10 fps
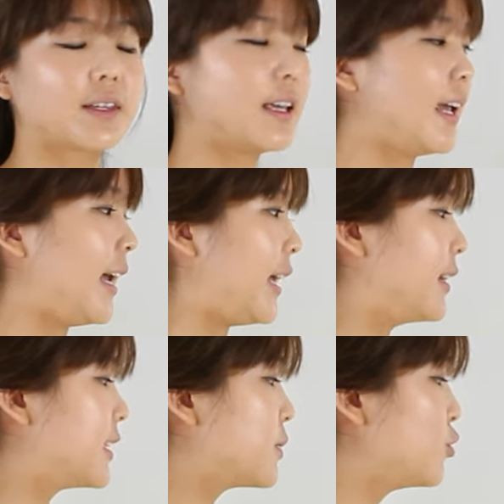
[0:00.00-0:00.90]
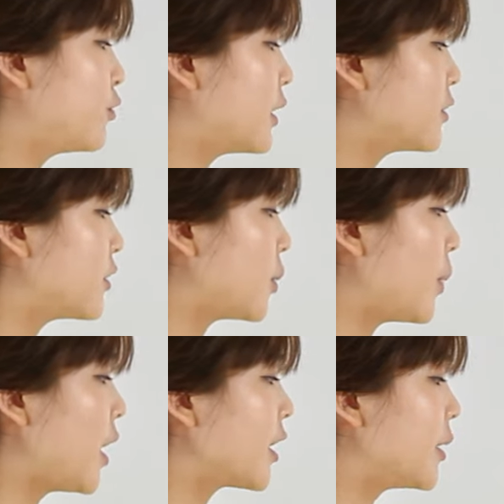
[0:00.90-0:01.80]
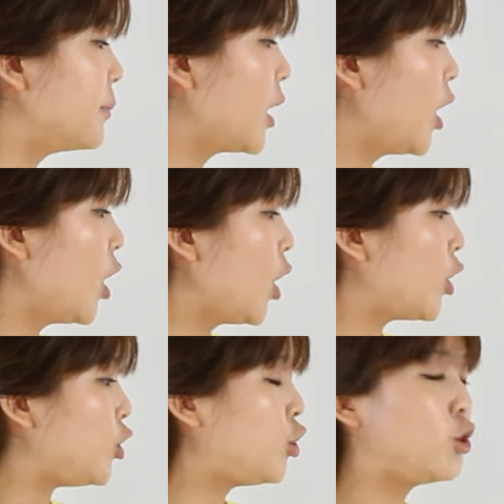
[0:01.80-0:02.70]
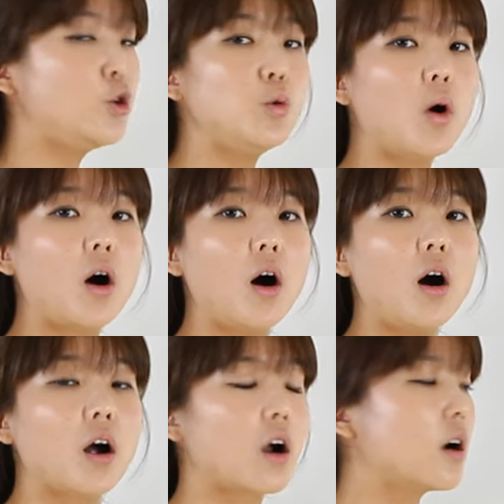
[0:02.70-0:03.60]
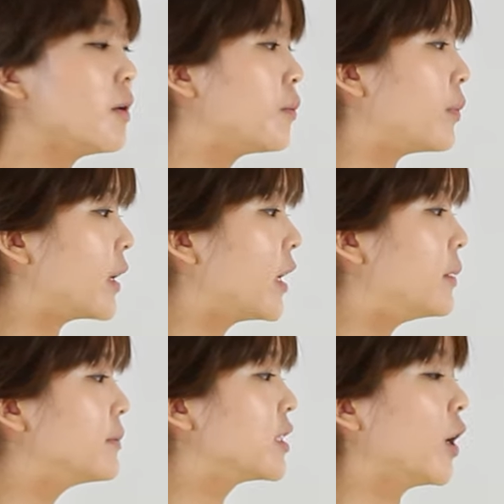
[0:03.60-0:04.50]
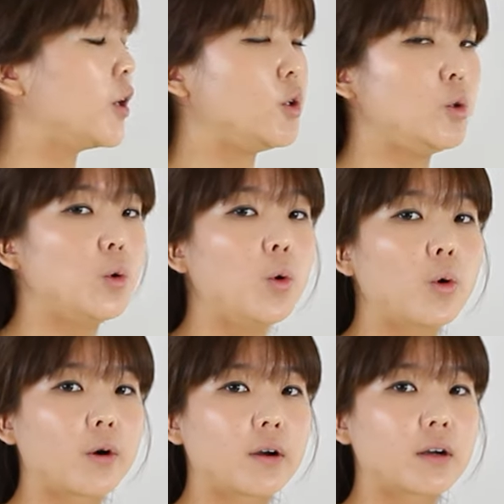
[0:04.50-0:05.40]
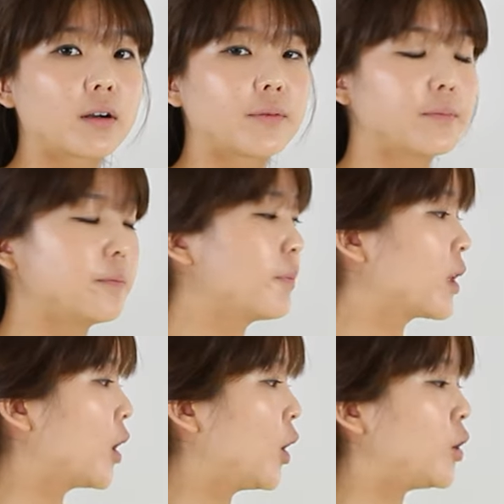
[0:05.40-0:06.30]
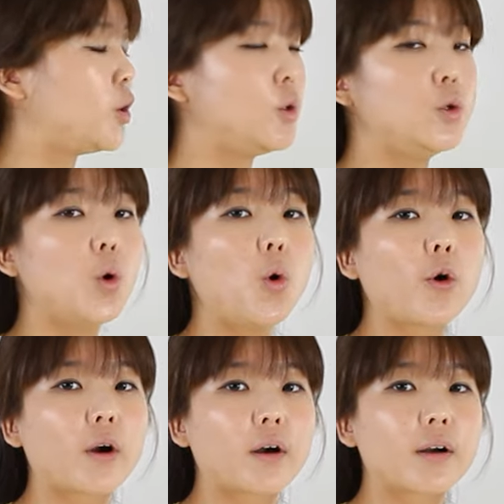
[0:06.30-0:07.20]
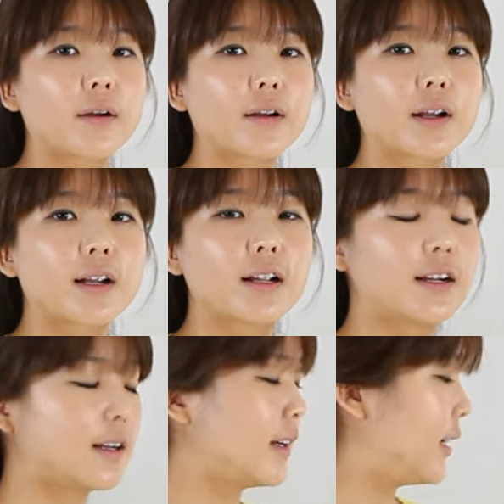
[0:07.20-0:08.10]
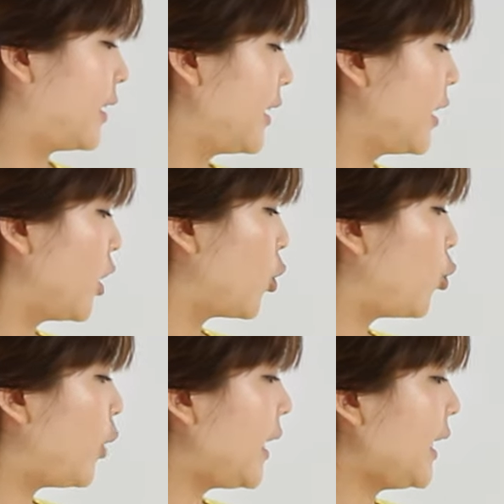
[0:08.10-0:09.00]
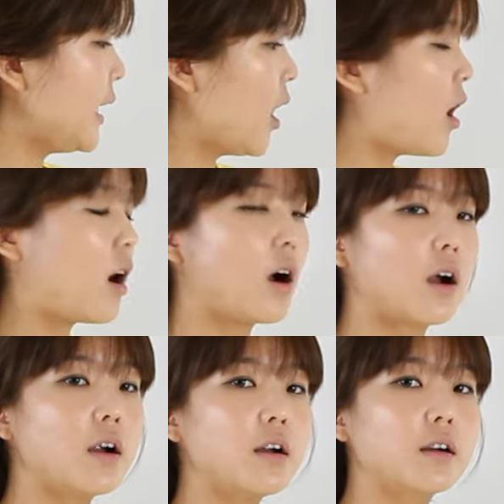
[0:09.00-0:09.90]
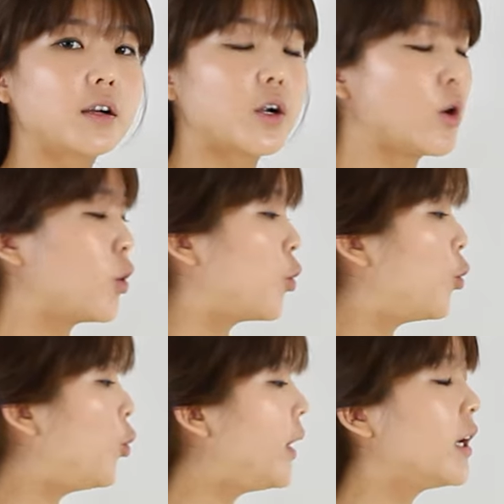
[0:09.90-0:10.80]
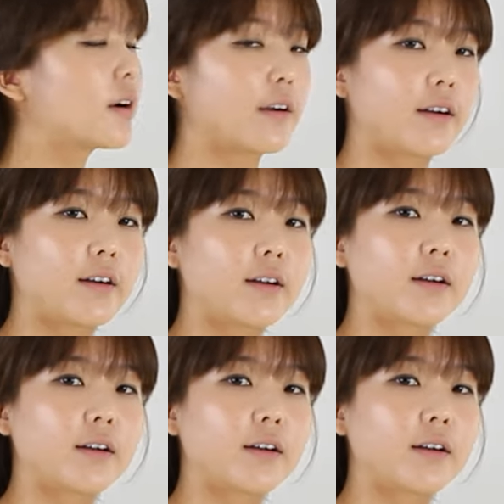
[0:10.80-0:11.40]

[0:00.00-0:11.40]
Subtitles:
Okay, let's move on to the bottom. You are becomes you're, you're. We are, we're,